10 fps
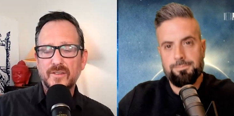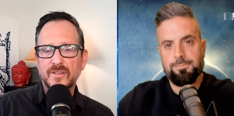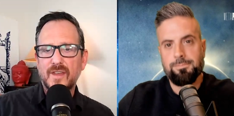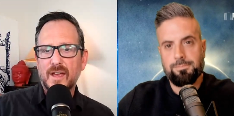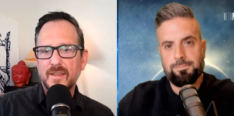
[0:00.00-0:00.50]

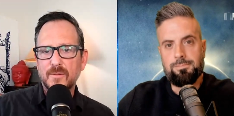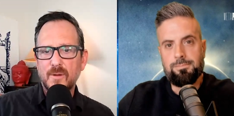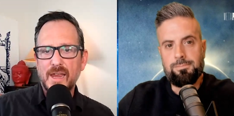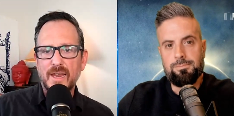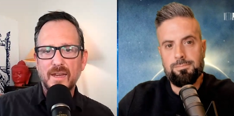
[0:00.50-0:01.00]
Speaker 1: exactly
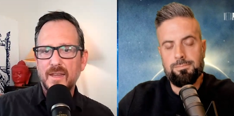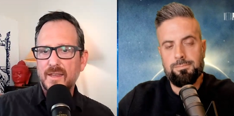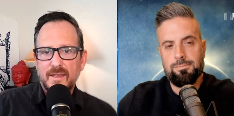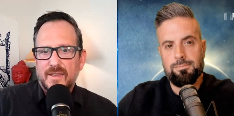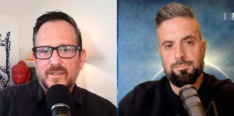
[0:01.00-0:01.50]
right.
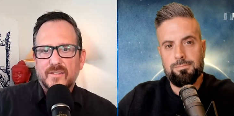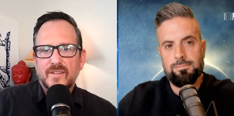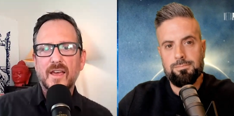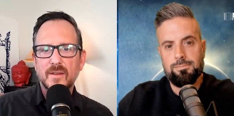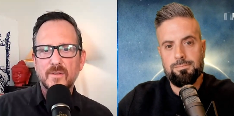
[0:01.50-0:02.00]
He's
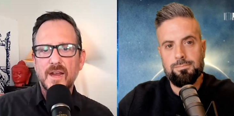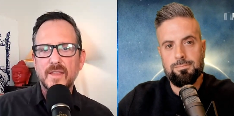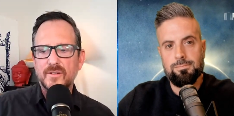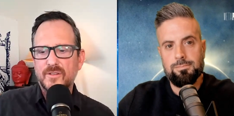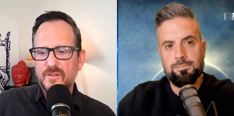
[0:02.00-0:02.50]
exactly right.
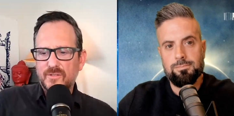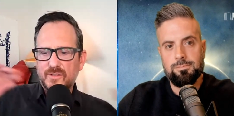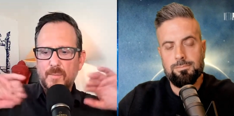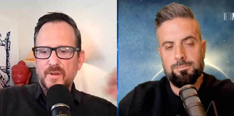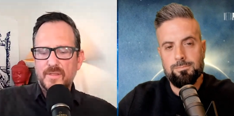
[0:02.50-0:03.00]
They're two
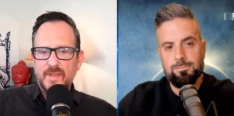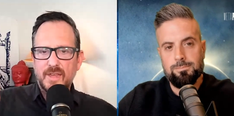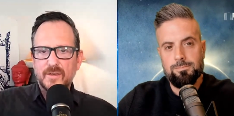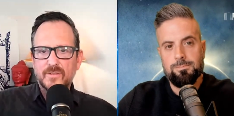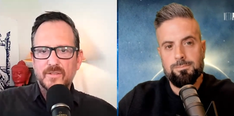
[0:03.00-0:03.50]
separate
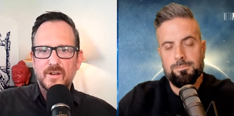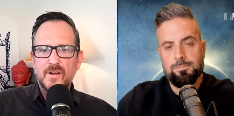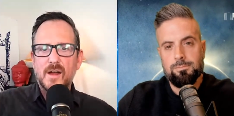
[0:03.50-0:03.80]
things. They're not